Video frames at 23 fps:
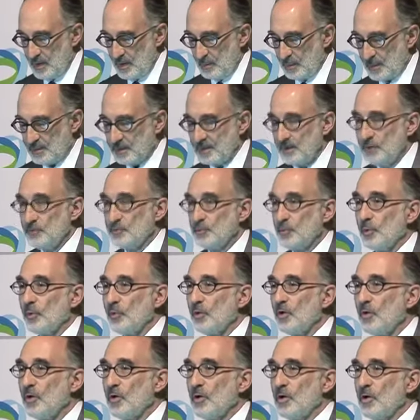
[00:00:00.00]
But these were
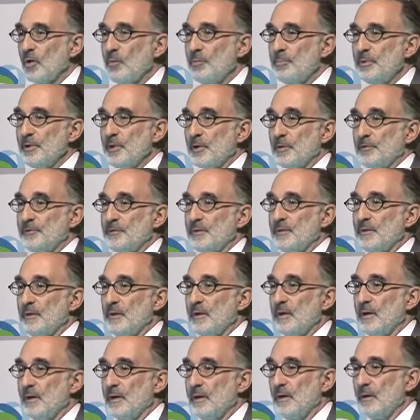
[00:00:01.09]
all built
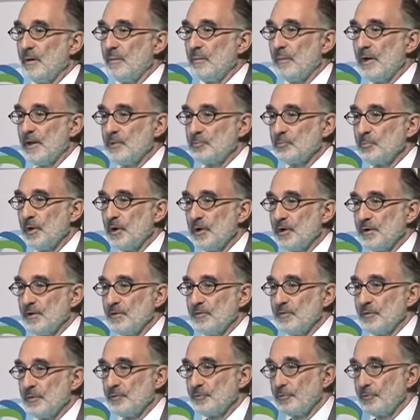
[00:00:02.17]
as part of a